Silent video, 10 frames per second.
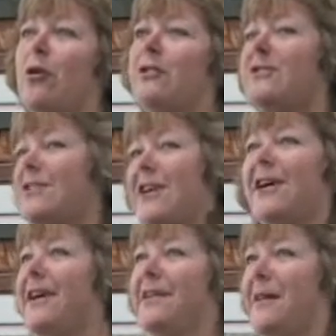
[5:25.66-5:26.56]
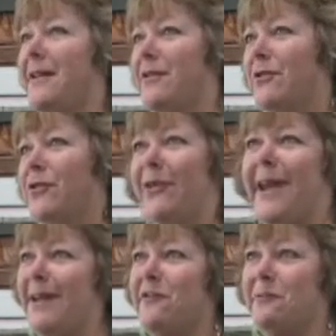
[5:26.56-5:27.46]
aside that
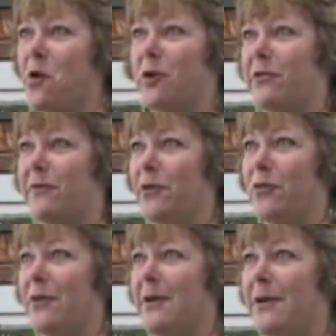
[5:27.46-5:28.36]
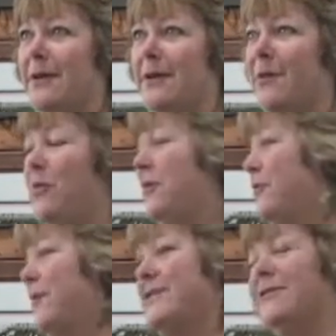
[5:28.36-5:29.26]
creative part of you.
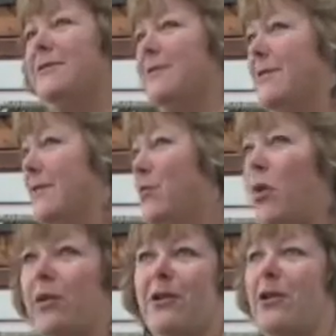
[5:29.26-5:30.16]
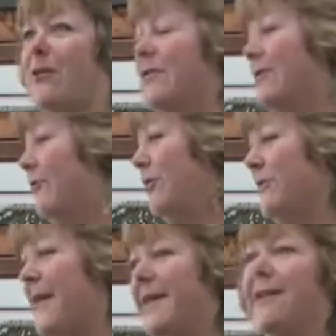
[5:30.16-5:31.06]
Whether it's watercolor or
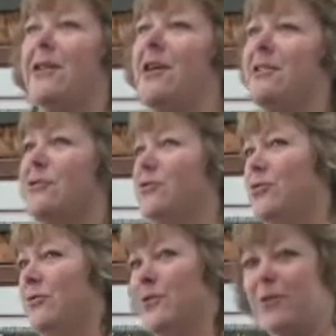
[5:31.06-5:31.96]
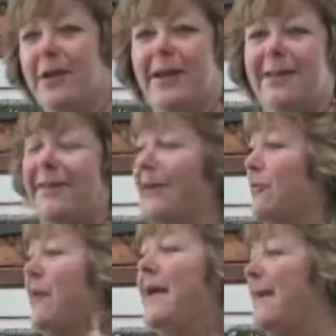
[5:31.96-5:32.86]
making costumes or
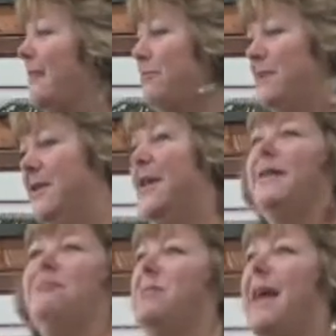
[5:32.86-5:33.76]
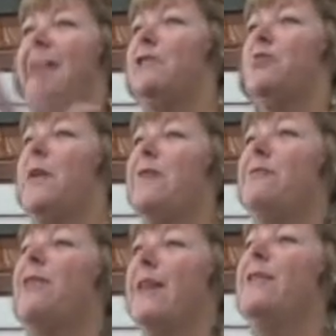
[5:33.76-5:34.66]
decorating cakes,
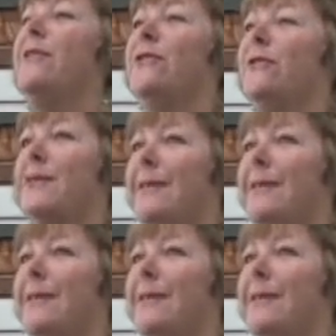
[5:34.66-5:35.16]
whatever it is,